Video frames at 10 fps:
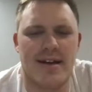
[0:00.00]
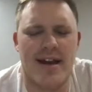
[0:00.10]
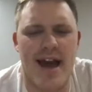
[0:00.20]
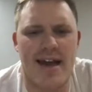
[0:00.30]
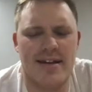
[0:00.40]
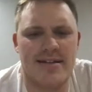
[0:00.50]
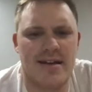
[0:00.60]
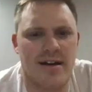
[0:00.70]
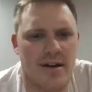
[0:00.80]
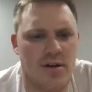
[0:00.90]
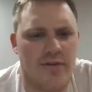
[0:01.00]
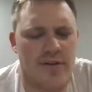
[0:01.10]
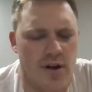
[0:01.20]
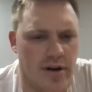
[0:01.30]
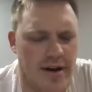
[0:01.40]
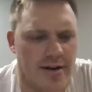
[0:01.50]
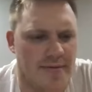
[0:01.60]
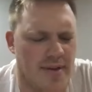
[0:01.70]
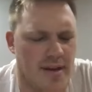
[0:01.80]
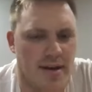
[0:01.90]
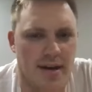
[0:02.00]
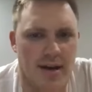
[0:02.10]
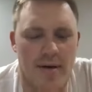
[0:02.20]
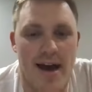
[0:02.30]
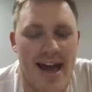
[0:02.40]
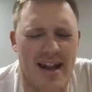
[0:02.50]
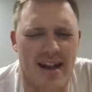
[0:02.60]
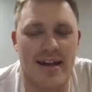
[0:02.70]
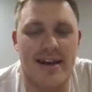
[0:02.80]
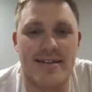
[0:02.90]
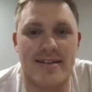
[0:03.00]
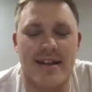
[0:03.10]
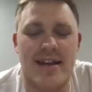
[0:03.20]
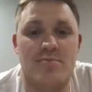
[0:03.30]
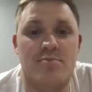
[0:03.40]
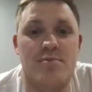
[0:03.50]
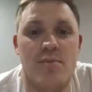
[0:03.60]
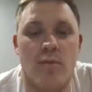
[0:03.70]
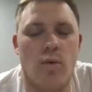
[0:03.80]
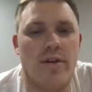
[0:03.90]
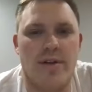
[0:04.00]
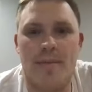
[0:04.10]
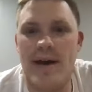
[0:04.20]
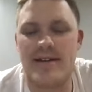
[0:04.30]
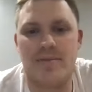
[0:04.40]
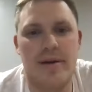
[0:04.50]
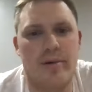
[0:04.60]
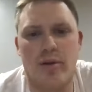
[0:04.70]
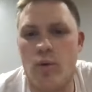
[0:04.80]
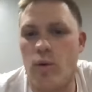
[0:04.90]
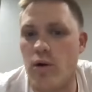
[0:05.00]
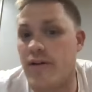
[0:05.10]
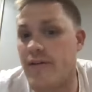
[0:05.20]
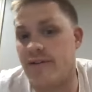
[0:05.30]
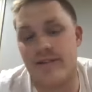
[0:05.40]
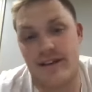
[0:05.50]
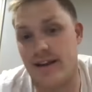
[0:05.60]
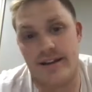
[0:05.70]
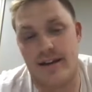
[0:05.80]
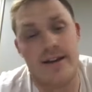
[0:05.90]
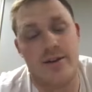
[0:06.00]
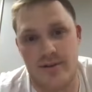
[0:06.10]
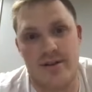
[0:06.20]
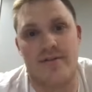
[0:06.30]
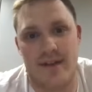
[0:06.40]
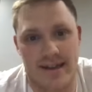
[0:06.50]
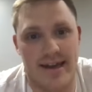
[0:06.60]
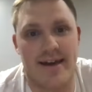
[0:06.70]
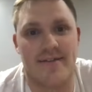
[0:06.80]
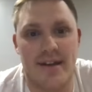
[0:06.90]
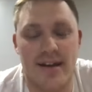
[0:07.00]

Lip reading: And Hayden Sutton, I don't know if you're on here, but Hayden is one of the best people in the world I've ever seen at doing stuff like that.